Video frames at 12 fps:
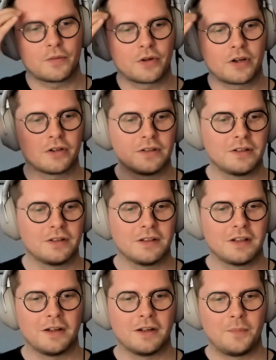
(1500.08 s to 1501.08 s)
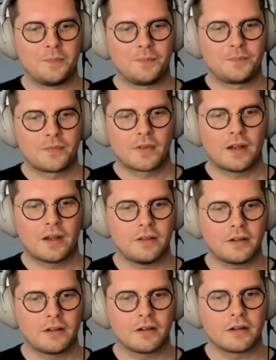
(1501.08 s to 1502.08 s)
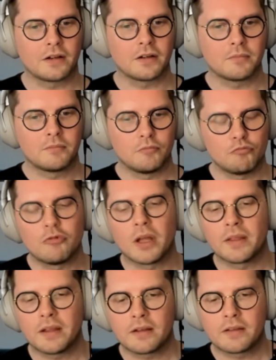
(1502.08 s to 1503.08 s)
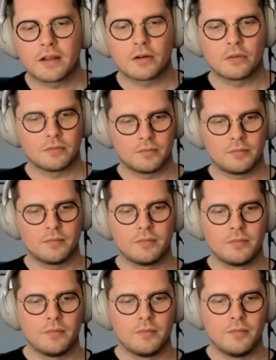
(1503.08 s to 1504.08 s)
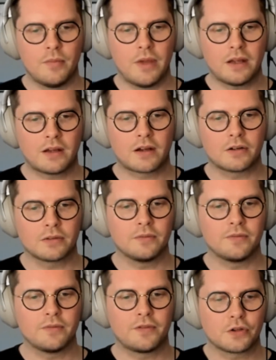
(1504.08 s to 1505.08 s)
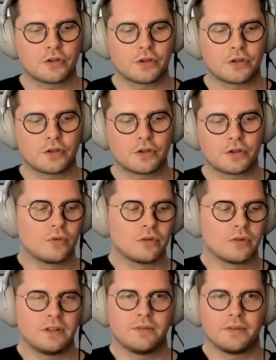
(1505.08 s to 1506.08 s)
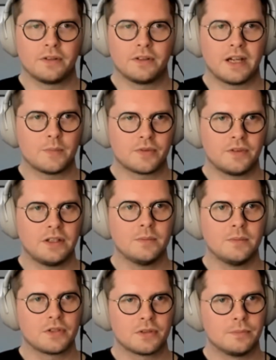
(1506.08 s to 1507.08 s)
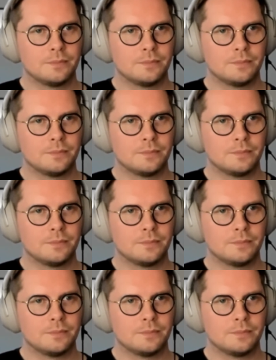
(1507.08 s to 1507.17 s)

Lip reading: regard, and I think that'll make Garden functional for more different types of teams.